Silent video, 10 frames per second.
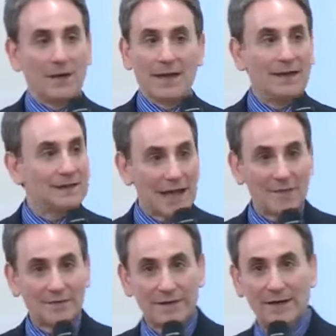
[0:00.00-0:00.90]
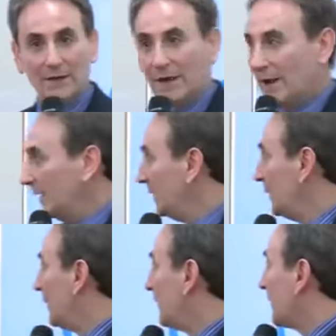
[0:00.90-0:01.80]
any time of day online,
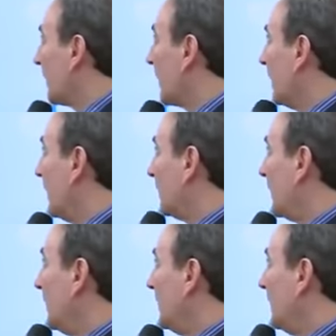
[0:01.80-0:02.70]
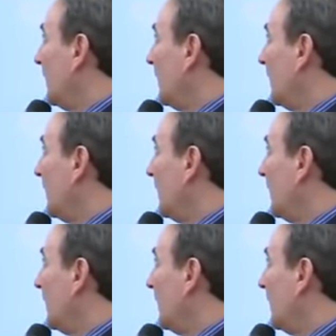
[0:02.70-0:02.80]
okay?